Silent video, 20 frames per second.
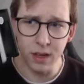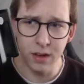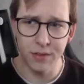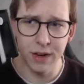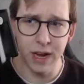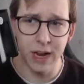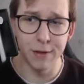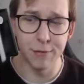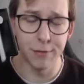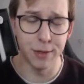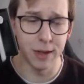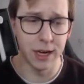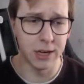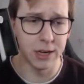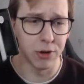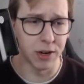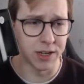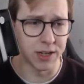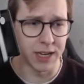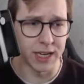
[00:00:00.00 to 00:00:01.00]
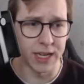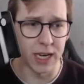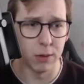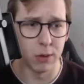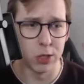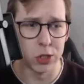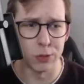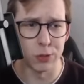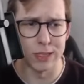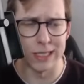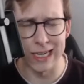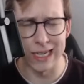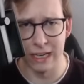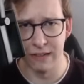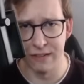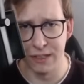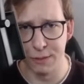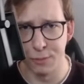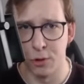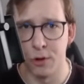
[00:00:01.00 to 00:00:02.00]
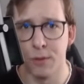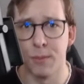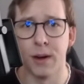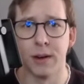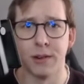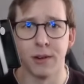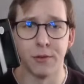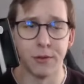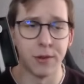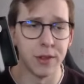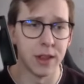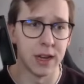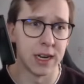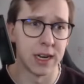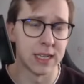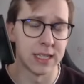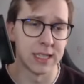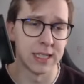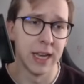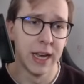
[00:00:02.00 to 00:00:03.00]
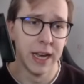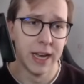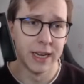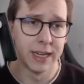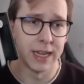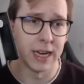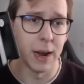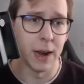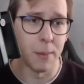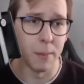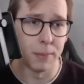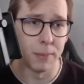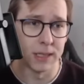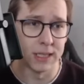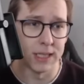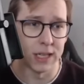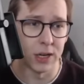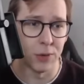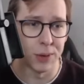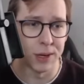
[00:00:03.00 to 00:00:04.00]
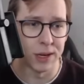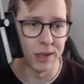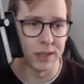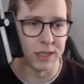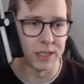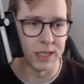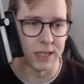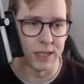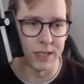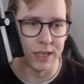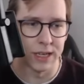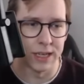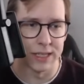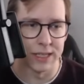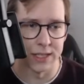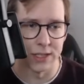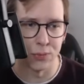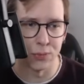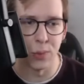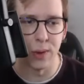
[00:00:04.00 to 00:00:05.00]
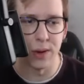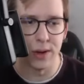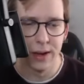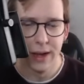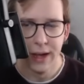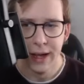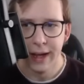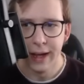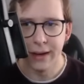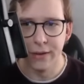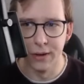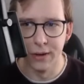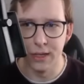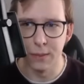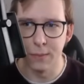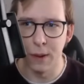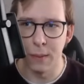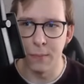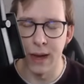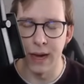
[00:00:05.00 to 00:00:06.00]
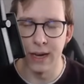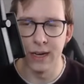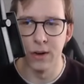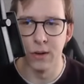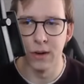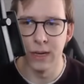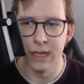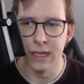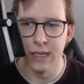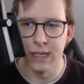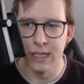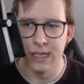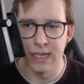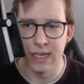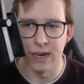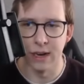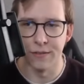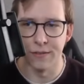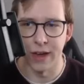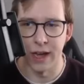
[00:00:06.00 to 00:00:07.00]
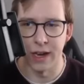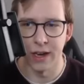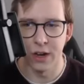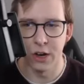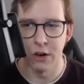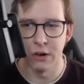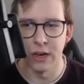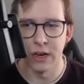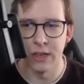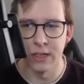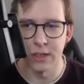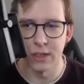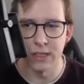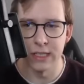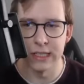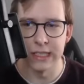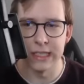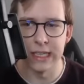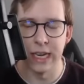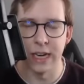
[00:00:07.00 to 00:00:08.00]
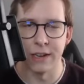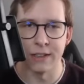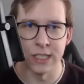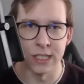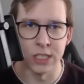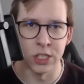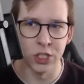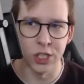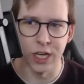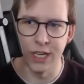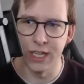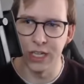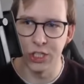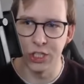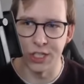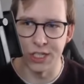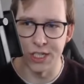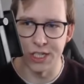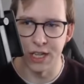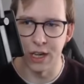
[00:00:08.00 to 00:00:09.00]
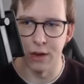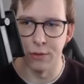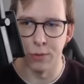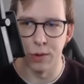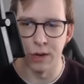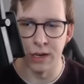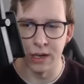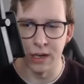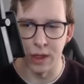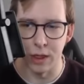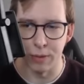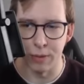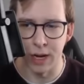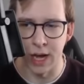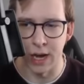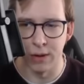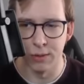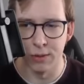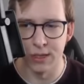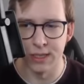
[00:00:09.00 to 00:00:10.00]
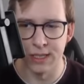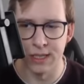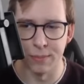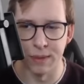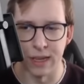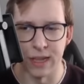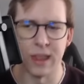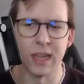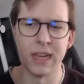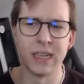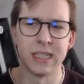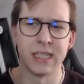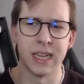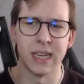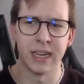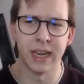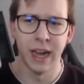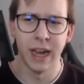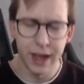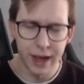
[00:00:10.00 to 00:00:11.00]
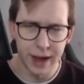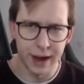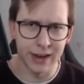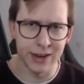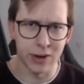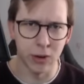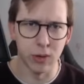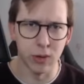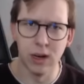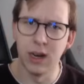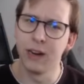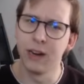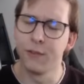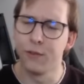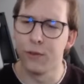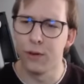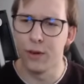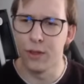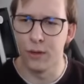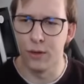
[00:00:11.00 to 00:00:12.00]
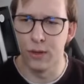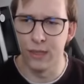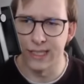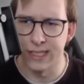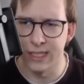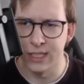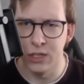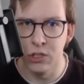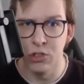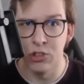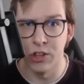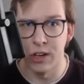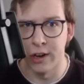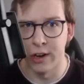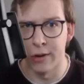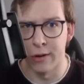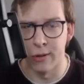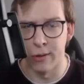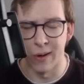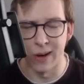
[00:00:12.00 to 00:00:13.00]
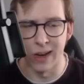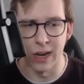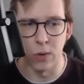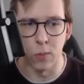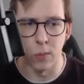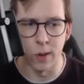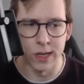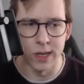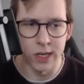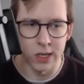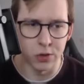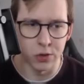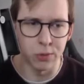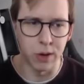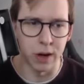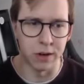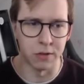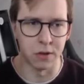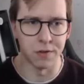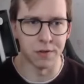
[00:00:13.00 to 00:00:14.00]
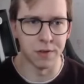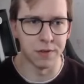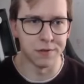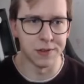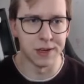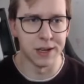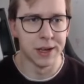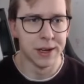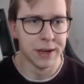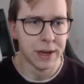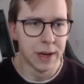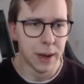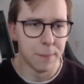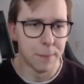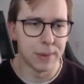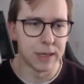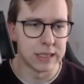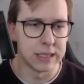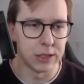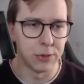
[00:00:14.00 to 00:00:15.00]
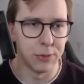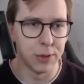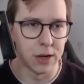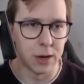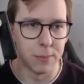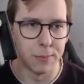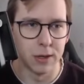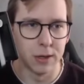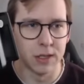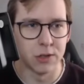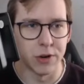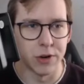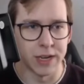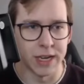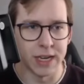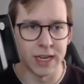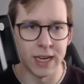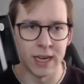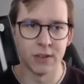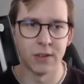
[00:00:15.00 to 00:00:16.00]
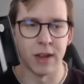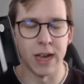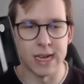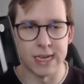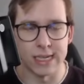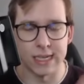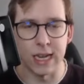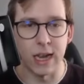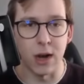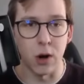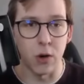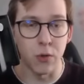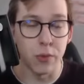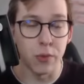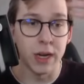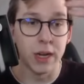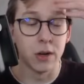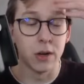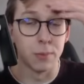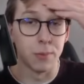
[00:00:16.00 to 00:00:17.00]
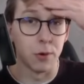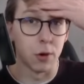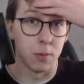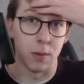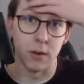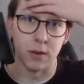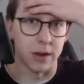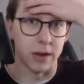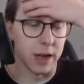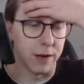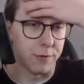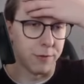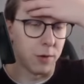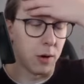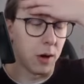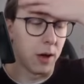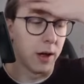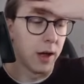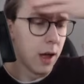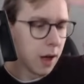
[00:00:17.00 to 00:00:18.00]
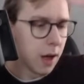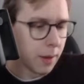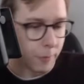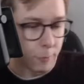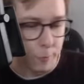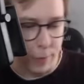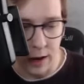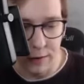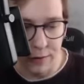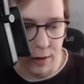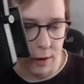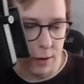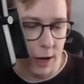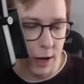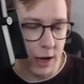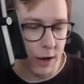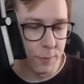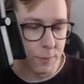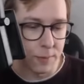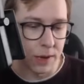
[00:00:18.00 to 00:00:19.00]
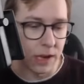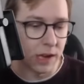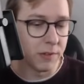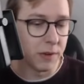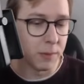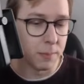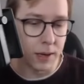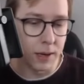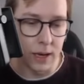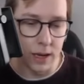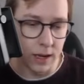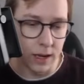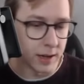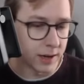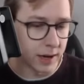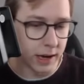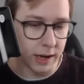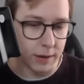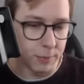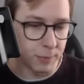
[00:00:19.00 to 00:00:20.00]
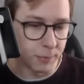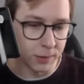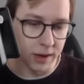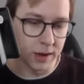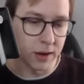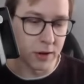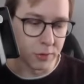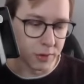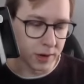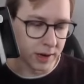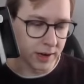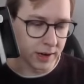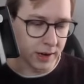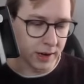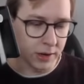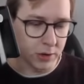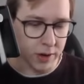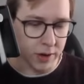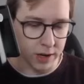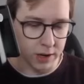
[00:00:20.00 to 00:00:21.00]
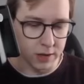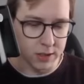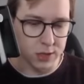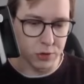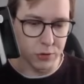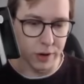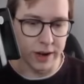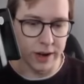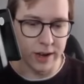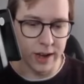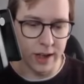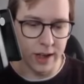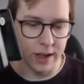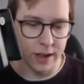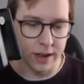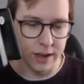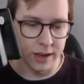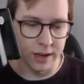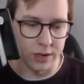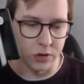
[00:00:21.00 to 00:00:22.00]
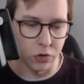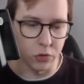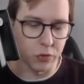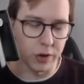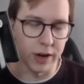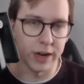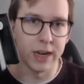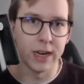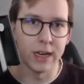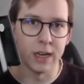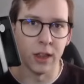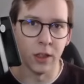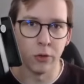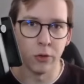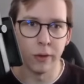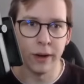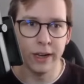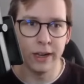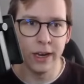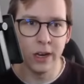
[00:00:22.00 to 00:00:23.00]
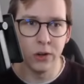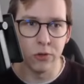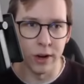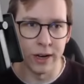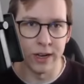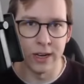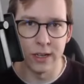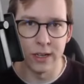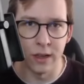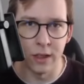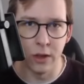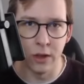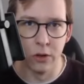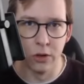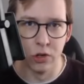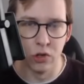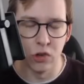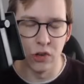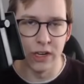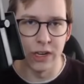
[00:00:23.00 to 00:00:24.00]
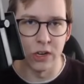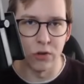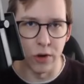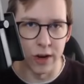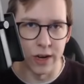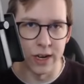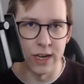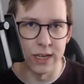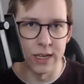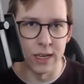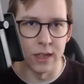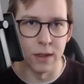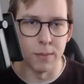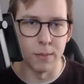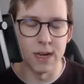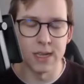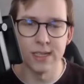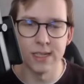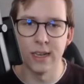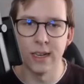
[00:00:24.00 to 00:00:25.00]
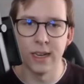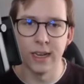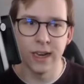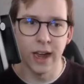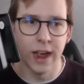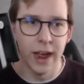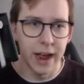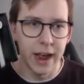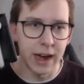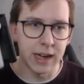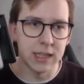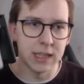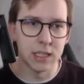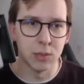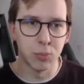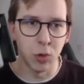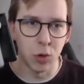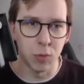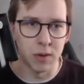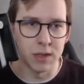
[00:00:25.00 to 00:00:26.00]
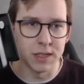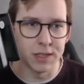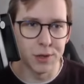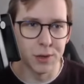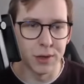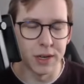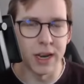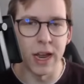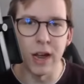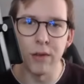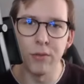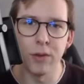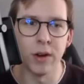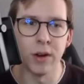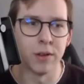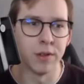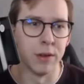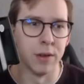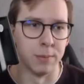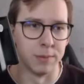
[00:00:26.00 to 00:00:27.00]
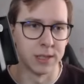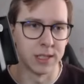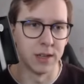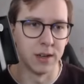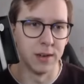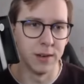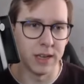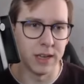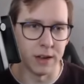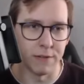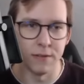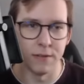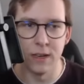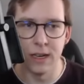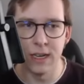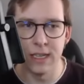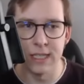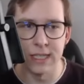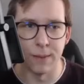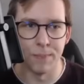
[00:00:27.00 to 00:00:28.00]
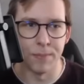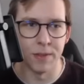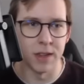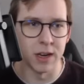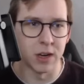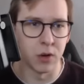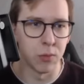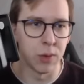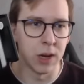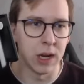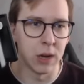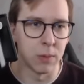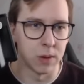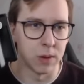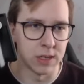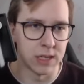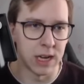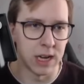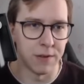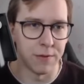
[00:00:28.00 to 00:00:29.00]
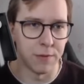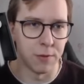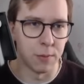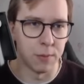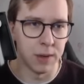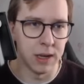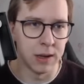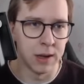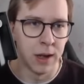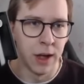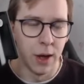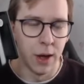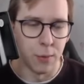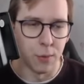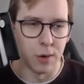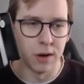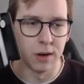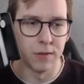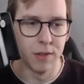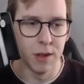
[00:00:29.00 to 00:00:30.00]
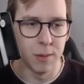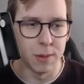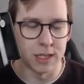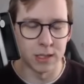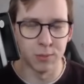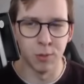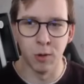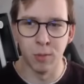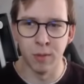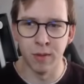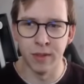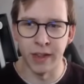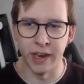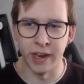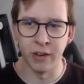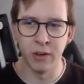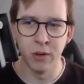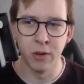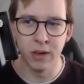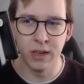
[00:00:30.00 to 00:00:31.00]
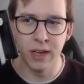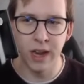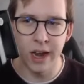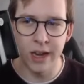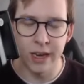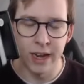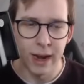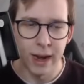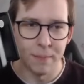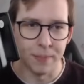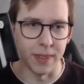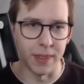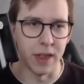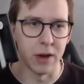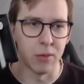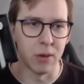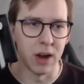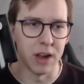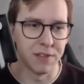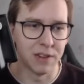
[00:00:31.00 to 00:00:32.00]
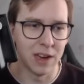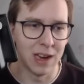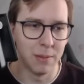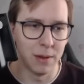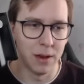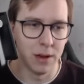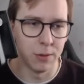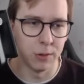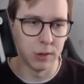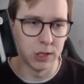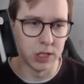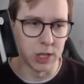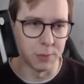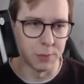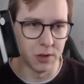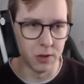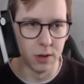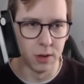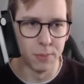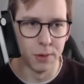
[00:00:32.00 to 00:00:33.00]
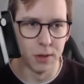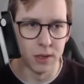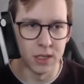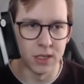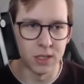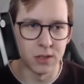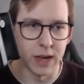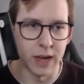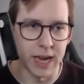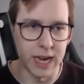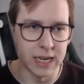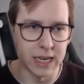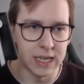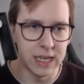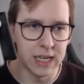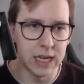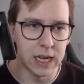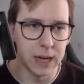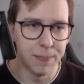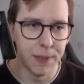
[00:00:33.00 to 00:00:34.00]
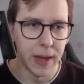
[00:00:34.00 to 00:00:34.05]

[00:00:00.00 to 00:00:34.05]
We have the Dratini, which was Cliff's Pokemon for the last time. Basically, we did this tier list as well. Going to be back now in this kind of category, and also still has this shiny chance there of 1 in 300 or something. I think it's like, in total, like for those, it's usually around like 1 in 250. But we gotta put Dratini into S tier. A really good Pokemon to have for PvE, PvP, like literally, like you can use Dragonair and Dragonite in the Great League, Dragonite in the Ultra League, and Dragonite in the Master League. And this Pokemon is good in every of them. So definitely something that you really want to have. For me, one of the best Pokemon that you could get. And then we have Gibble, which I'm gonna put into A tier.